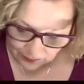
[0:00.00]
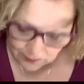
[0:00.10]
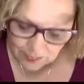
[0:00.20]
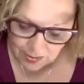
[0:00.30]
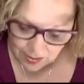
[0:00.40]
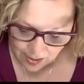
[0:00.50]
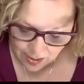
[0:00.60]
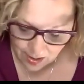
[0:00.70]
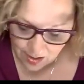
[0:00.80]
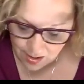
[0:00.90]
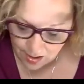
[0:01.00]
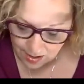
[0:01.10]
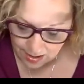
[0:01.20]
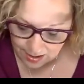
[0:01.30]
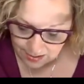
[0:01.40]
Yeah.
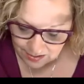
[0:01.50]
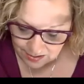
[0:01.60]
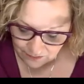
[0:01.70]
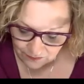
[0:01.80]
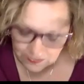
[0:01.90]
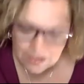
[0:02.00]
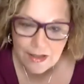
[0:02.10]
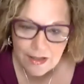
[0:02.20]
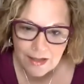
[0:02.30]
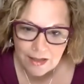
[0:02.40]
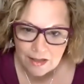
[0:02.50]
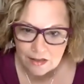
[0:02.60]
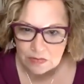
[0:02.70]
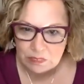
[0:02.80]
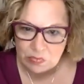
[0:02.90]
And does it feel like
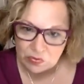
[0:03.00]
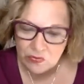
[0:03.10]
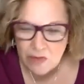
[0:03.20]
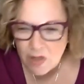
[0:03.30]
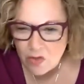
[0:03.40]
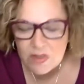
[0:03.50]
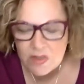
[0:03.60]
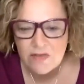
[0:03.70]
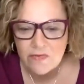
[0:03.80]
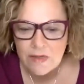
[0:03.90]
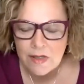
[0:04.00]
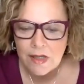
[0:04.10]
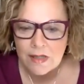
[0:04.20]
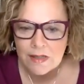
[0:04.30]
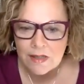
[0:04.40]
it's moving or does it feel like
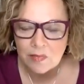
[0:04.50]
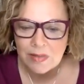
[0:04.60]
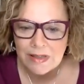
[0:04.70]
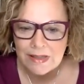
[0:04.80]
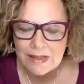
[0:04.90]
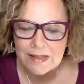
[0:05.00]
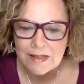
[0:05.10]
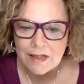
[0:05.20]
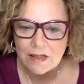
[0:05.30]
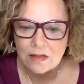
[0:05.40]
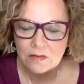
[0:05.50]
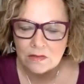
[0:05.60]
it's completely still?